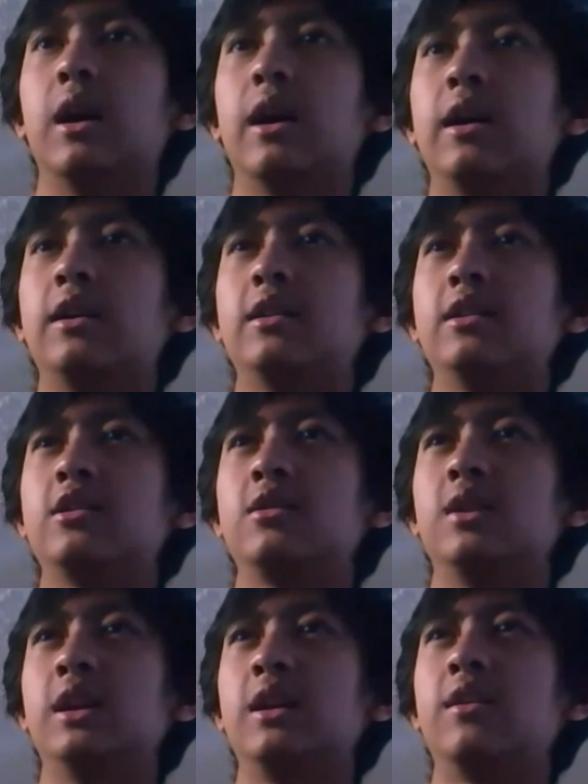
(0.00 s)
I didn't
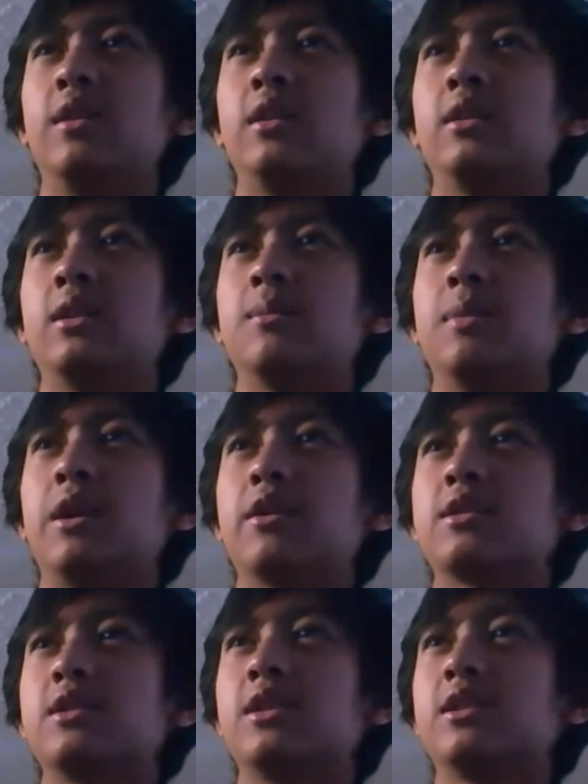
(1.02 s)
do anything
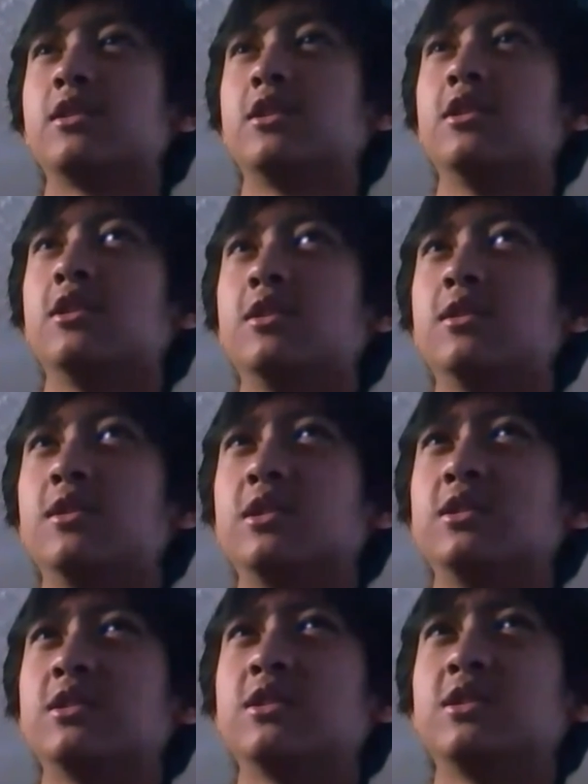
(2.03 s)
embarrassing, so
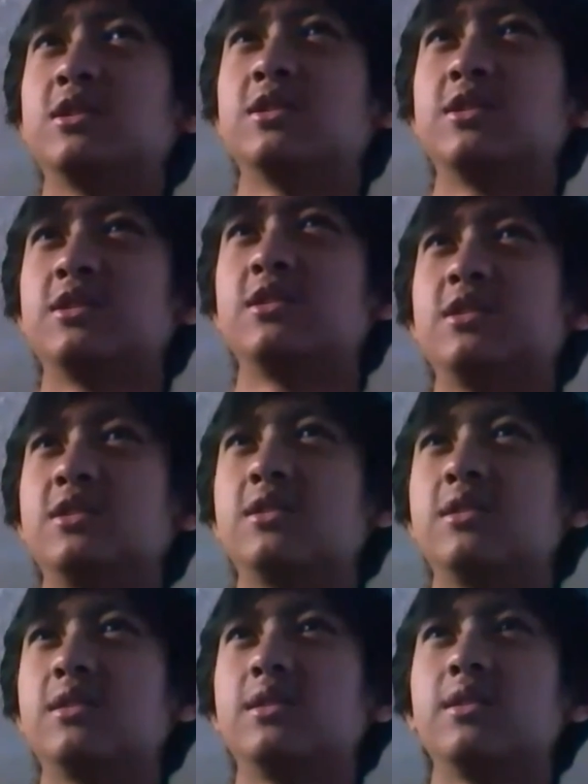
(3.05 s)
there's
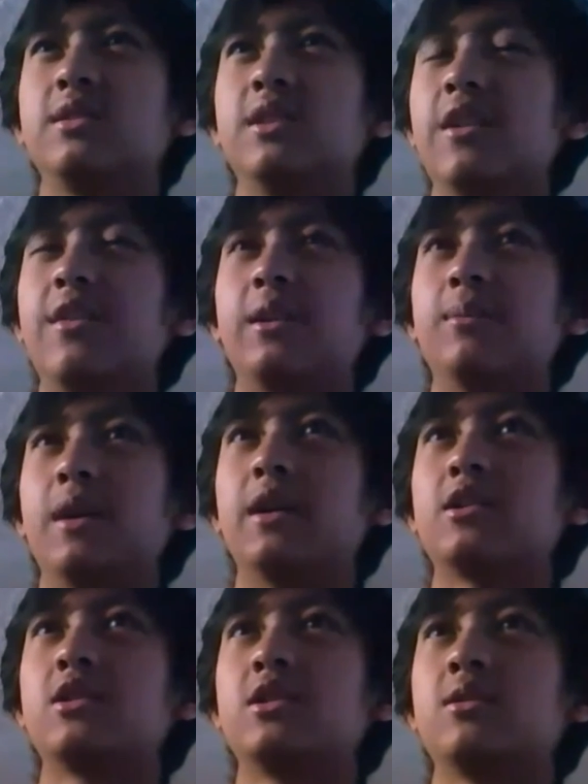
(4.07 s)
nothing
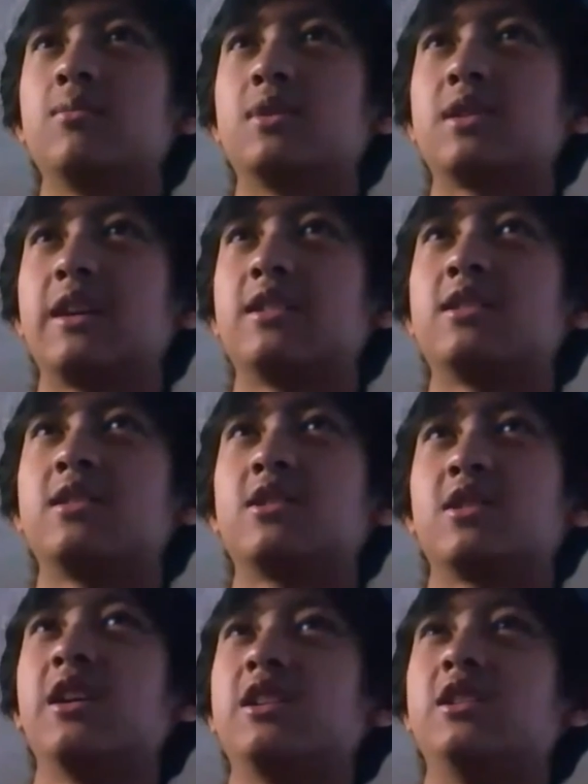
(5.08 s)
much besides
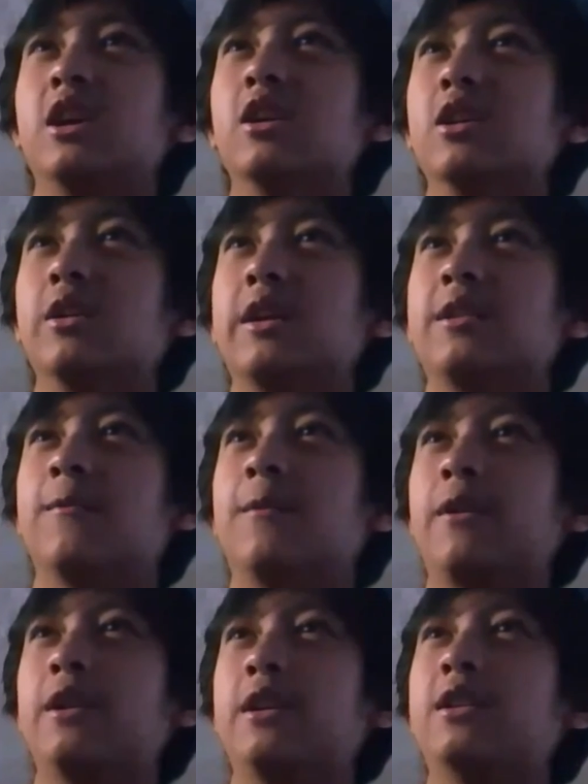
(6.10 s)
just saying YOLO
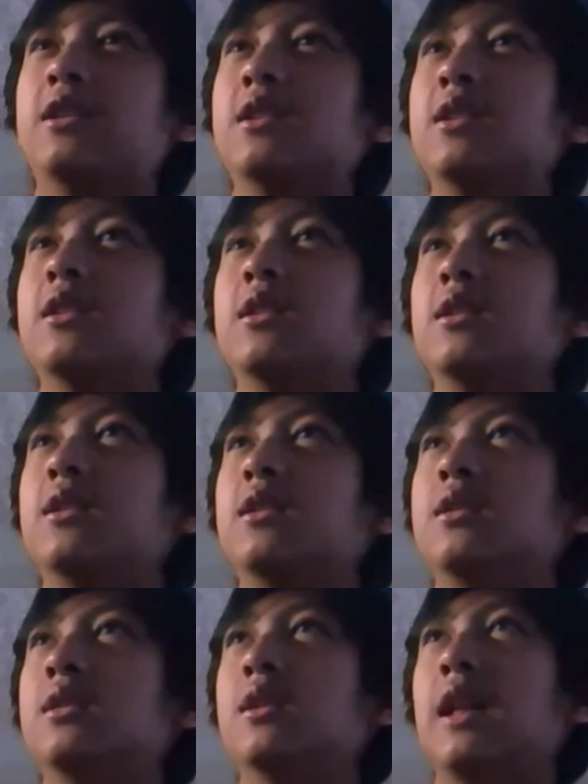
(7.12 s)
at the very
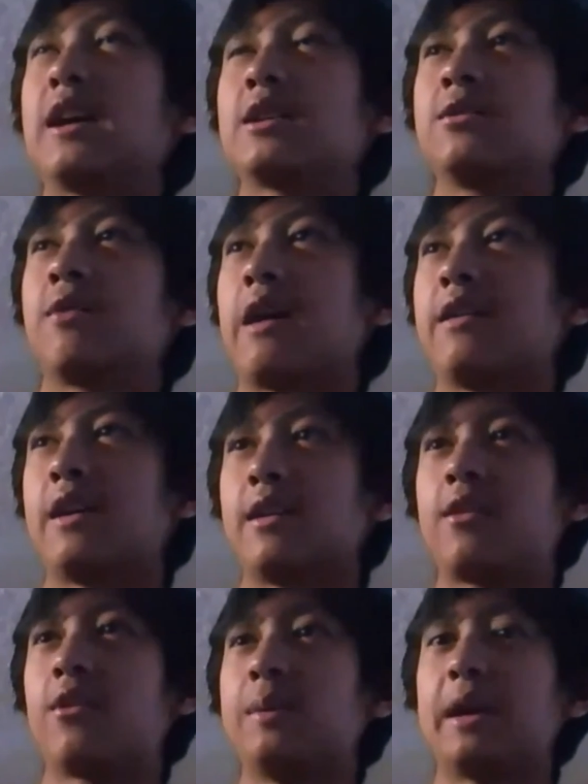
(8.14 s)
last
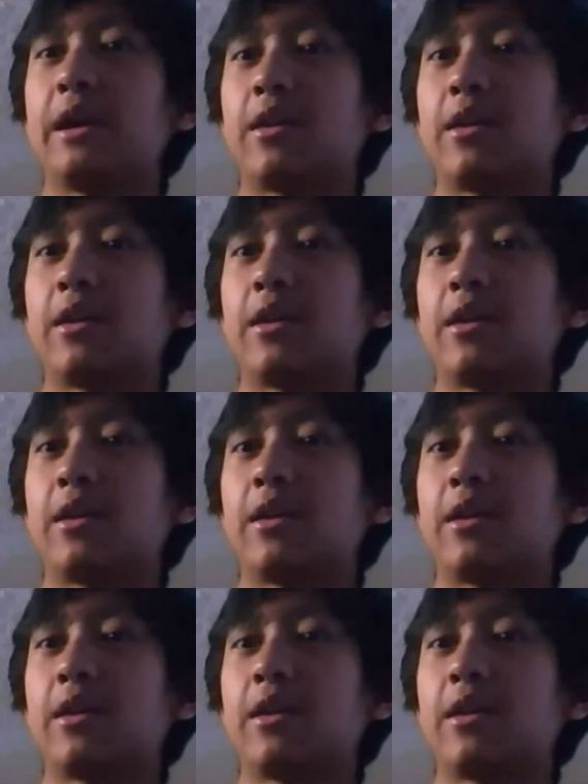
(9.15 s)
round at